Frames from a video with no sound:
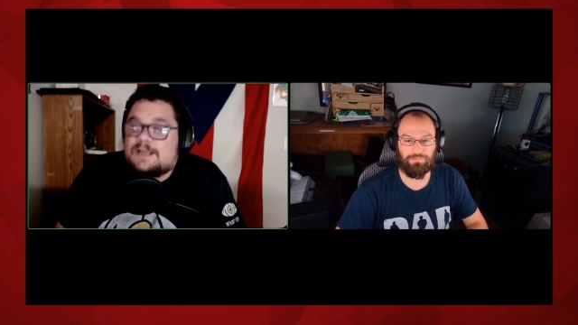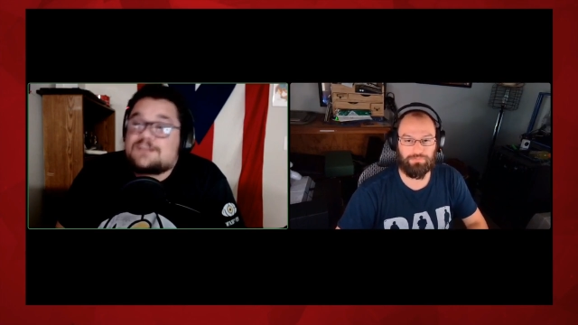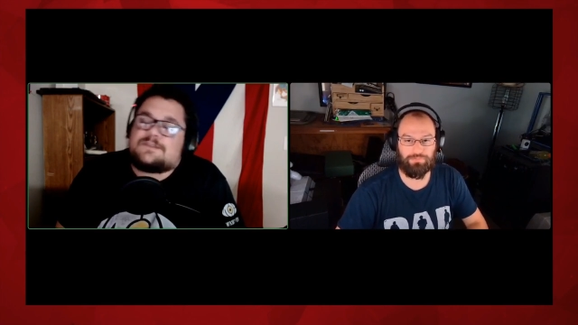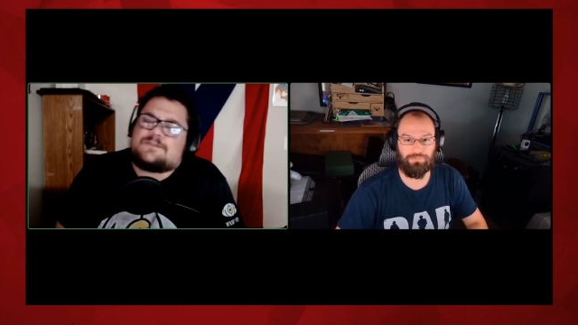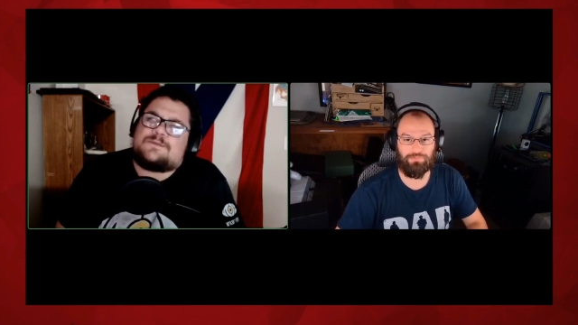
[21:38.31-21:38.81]

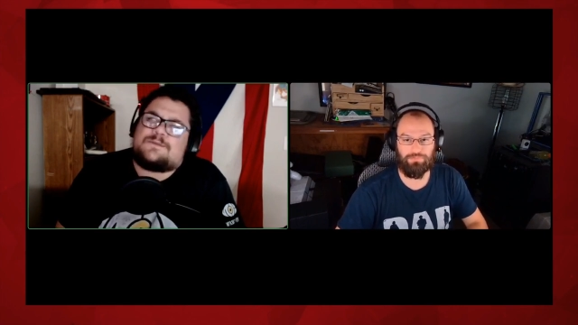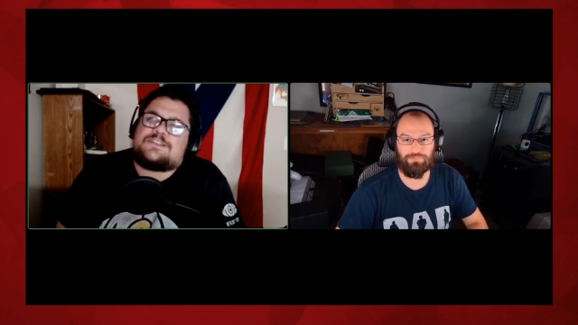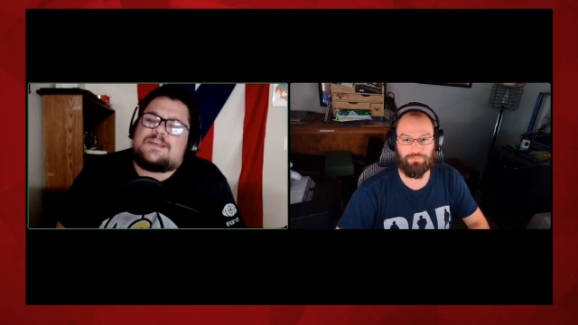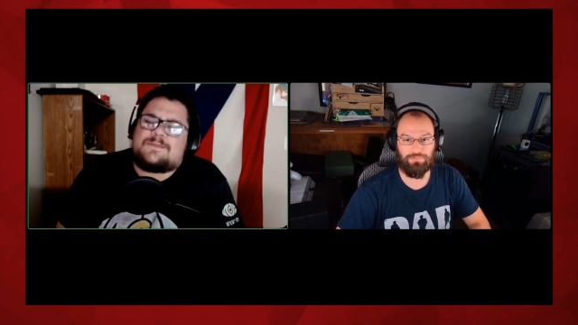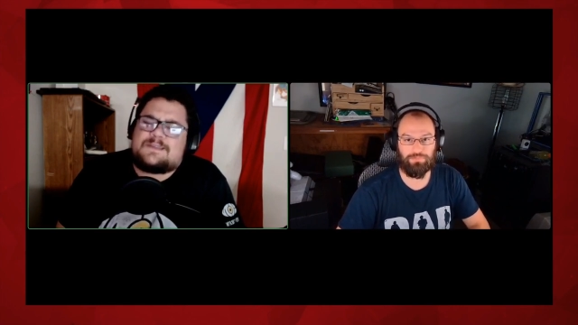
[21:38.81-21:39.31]
Speaker 1: actually, there's one
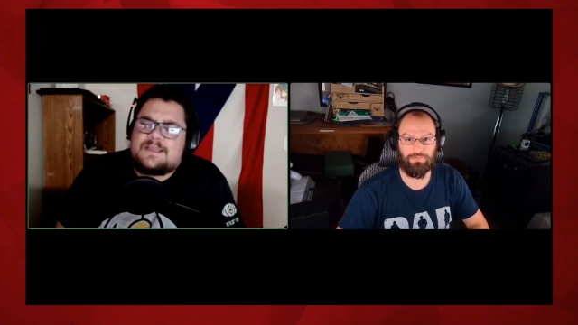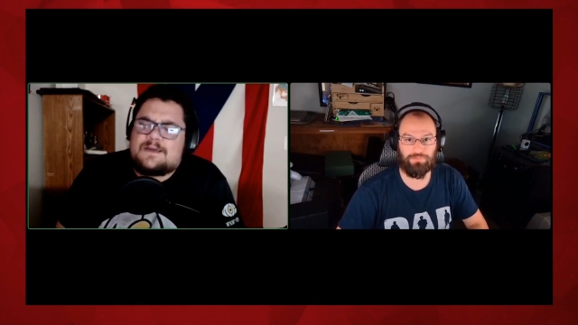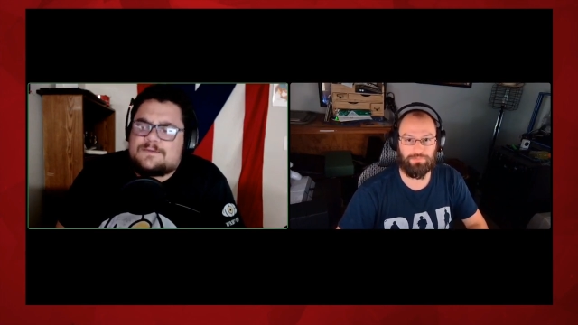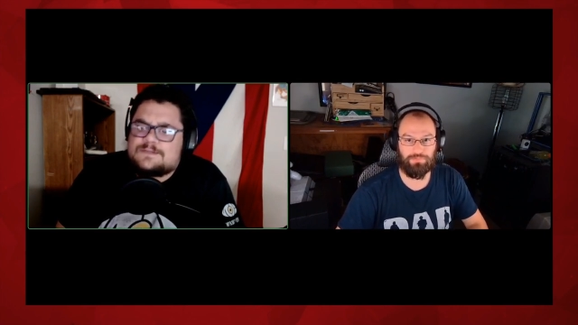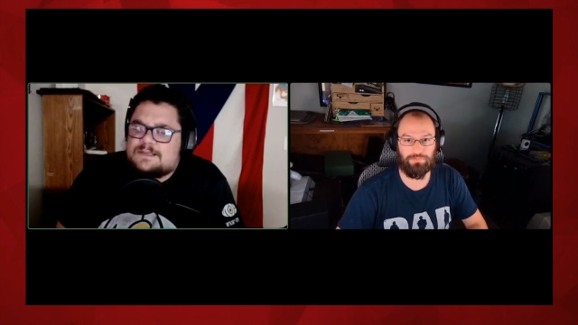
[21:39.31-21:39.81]
enchantment that
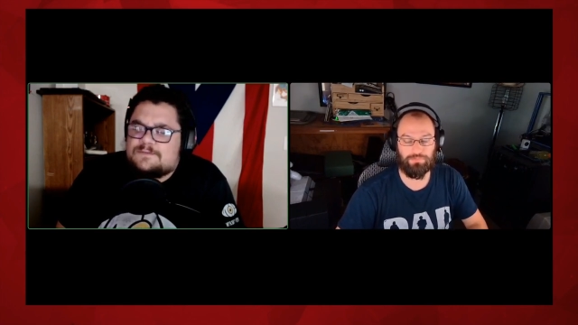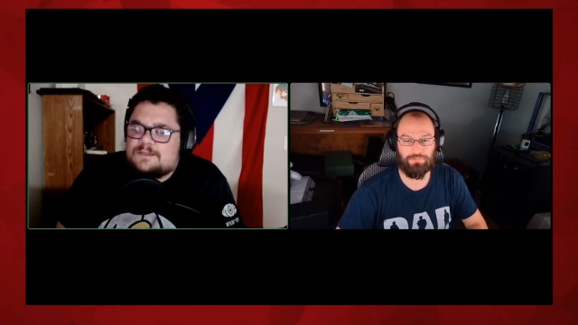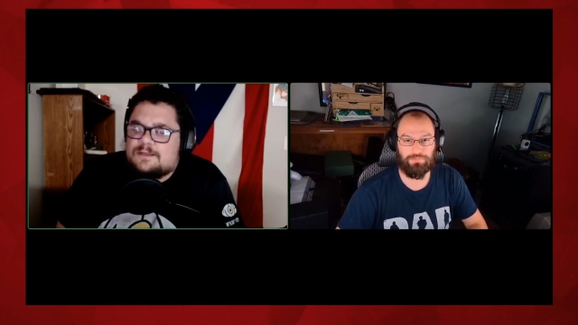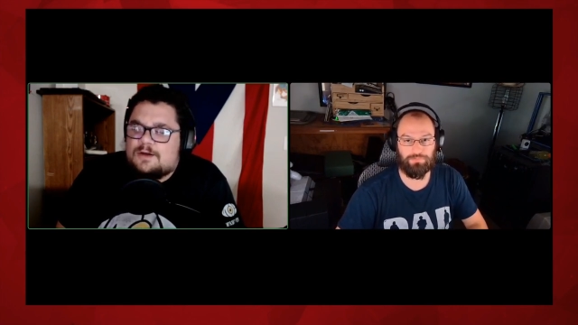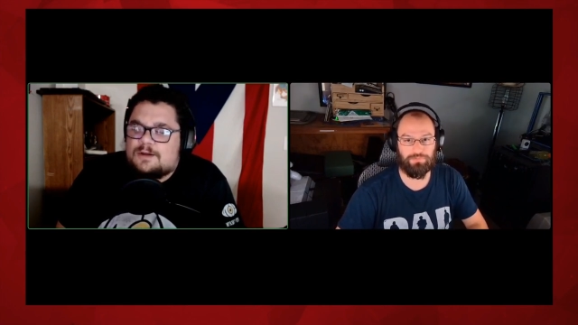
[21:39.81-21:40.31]
counters stuff
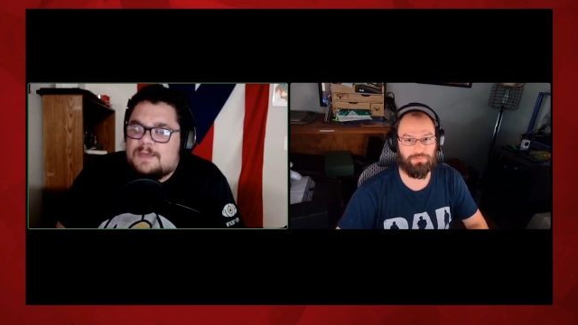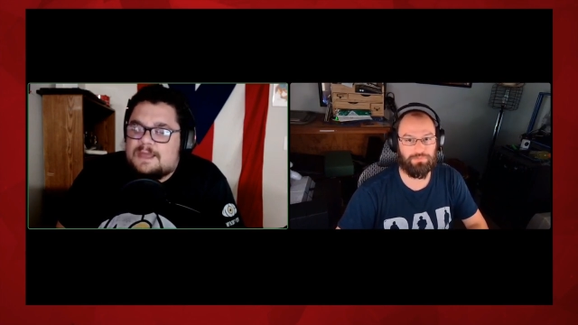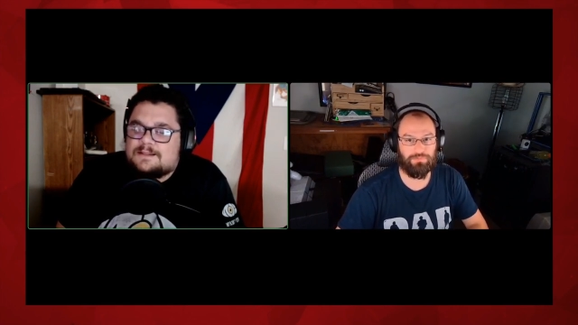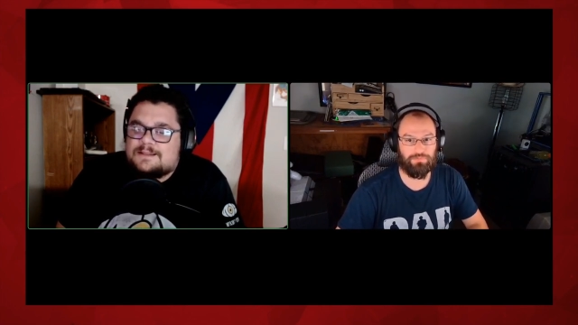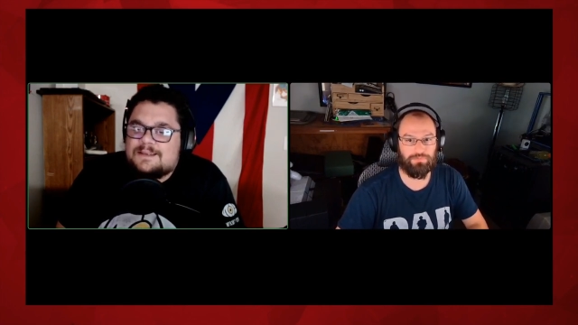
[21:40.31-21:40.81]
on
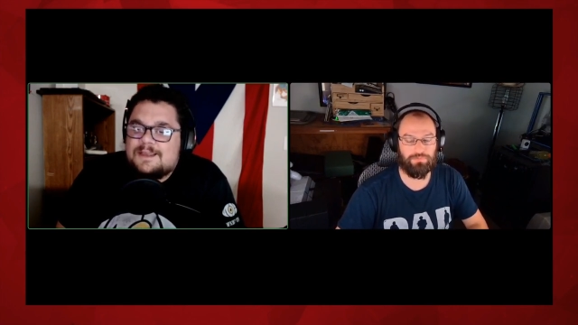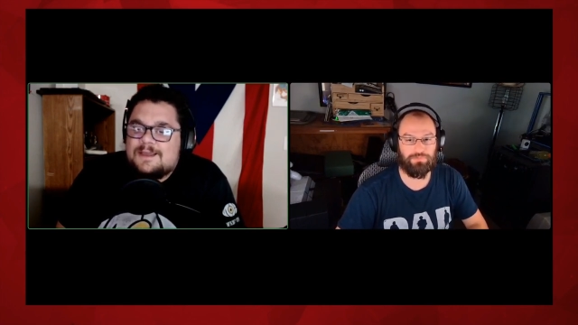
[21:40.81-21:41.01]
automatically